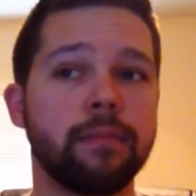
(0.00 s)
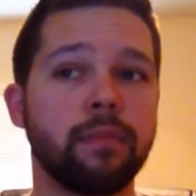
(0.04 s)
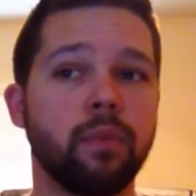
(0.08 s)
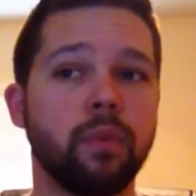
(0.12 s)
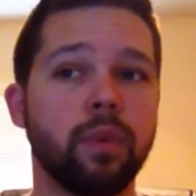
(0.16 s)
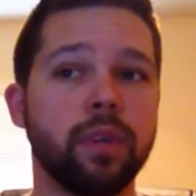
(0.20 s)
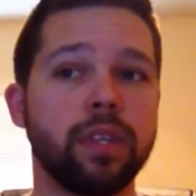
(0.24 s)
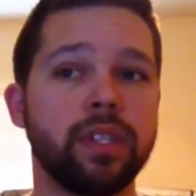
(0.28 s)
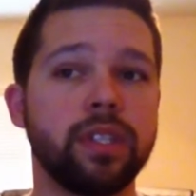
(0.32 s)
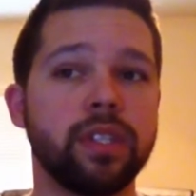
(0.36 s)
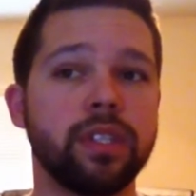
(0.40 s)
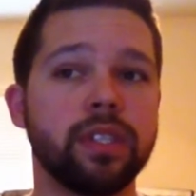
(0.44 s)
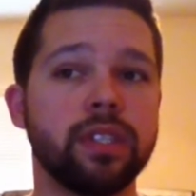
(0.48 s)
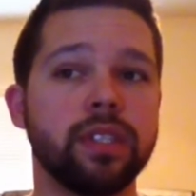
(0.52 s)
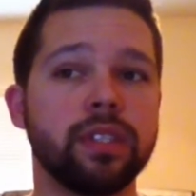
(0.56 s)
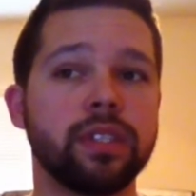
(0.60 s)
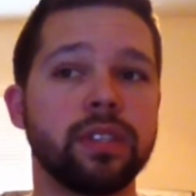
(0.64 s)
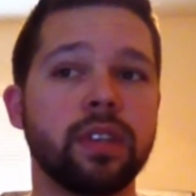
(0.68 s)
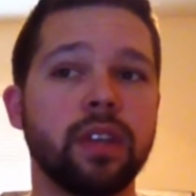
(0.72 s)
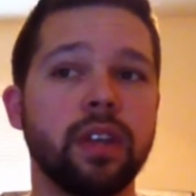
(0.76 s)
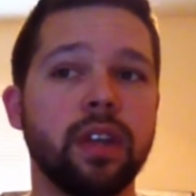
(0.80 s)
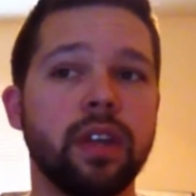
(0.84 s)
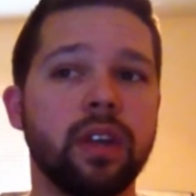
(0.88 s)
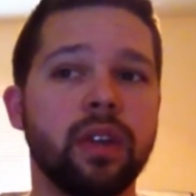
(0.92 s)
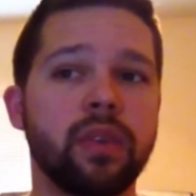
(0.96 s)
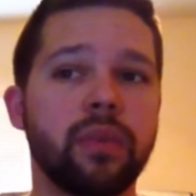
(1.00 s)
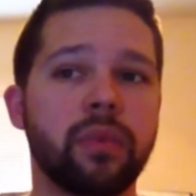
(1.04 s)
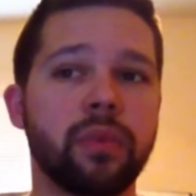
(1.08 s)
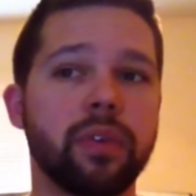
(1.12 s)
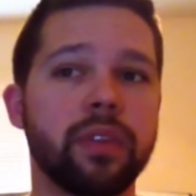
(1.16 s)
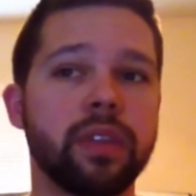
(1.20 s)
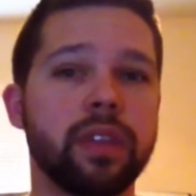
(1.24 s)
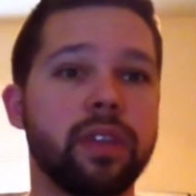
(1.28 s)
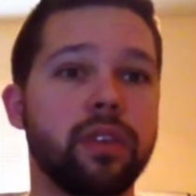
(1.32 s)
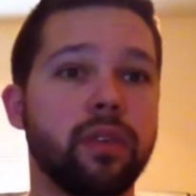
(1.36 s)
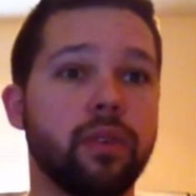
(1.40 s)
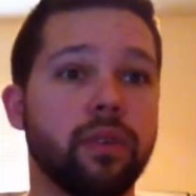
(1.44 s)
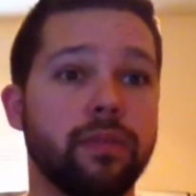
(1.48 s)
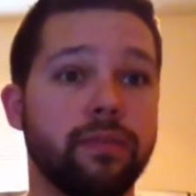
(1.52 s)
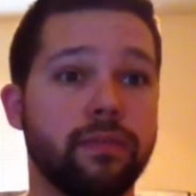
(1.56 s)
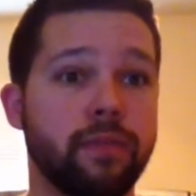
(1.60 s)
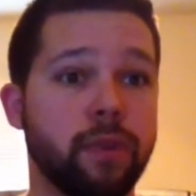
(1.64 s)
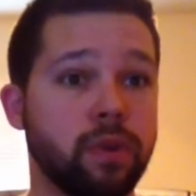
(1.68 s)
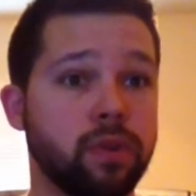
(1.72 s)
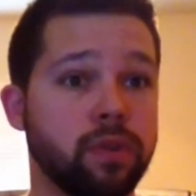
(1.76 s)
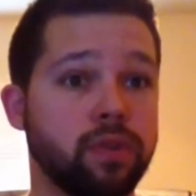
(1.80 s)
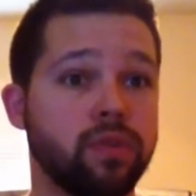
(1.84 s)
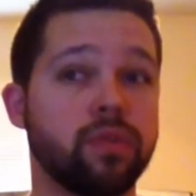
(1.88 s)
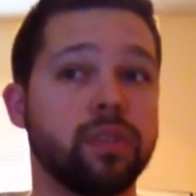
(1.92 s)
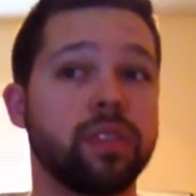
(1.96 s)
which is really your
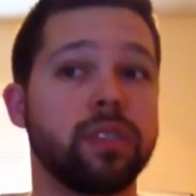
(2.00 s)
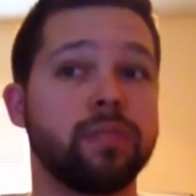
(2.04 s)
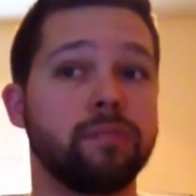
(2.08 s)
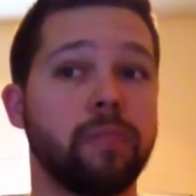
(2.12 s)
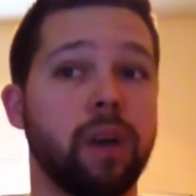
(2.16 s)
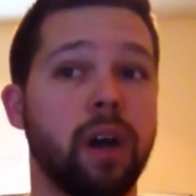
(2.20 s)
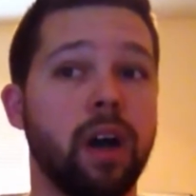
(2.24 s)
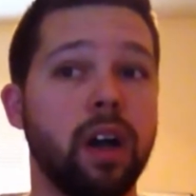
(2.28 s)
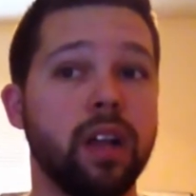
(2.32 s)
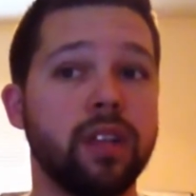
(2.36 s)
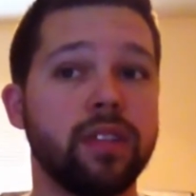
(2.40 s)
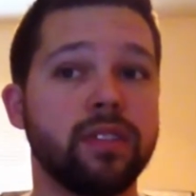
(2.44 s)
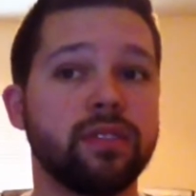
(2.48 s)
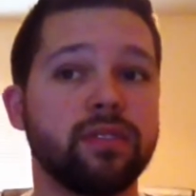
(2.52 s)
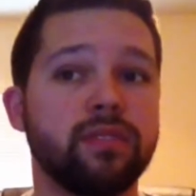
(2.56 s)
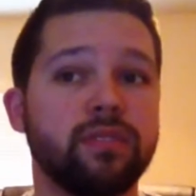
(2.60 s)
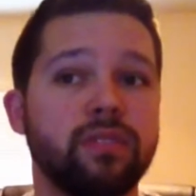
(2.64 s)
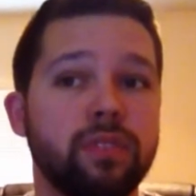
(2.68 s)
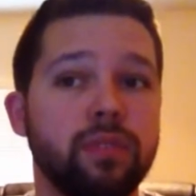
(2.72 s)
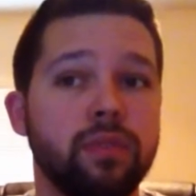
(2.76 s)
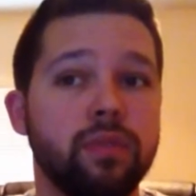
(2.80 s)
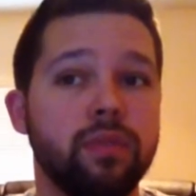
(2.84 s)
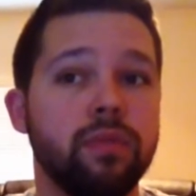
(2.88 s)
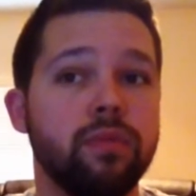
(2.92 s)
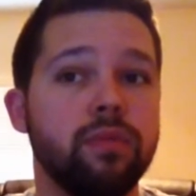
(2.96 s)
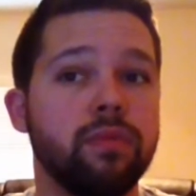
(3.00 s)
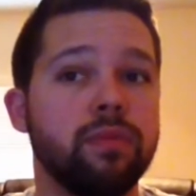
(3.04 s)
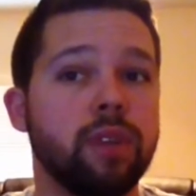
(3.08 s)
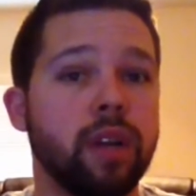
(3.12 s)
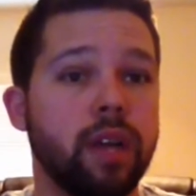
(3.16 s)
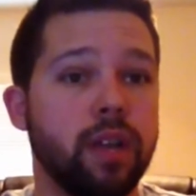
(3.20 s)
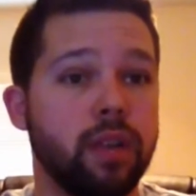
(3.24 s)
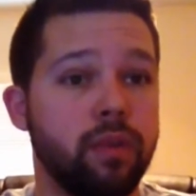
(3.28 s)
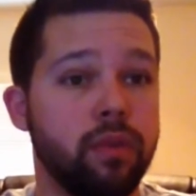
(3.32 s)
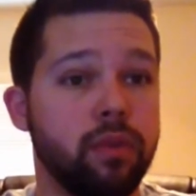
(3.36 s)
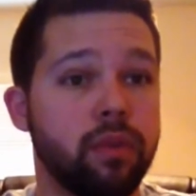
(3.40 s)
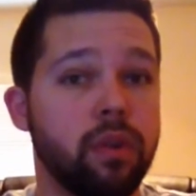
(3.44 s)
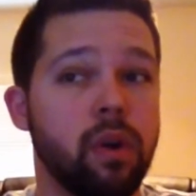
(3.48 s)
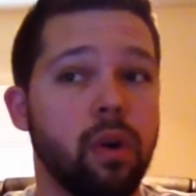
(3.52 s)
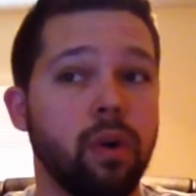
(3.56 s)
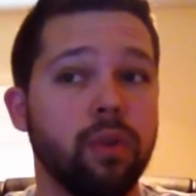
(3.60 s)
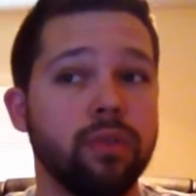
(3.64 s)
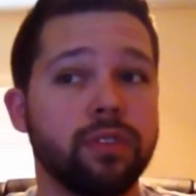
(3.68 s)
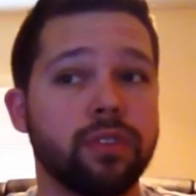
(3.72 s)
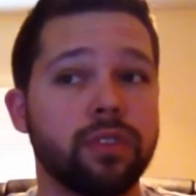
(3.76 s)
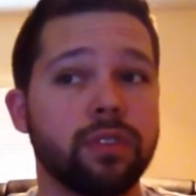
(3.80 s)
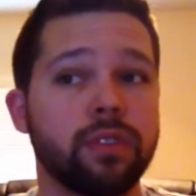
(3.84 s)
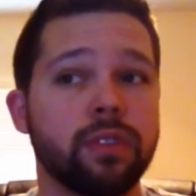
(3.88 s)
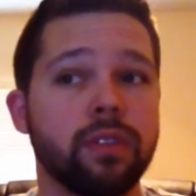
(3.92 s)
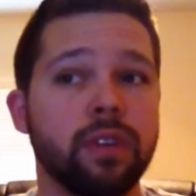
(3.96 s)
first response to a new
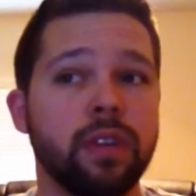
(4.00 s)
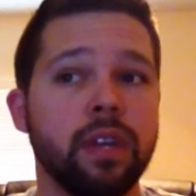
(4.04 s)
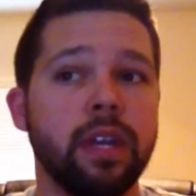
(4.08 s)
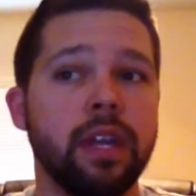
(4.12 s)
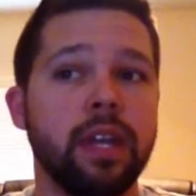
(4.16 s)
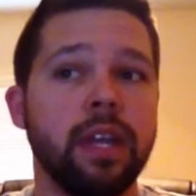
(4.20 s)
culture.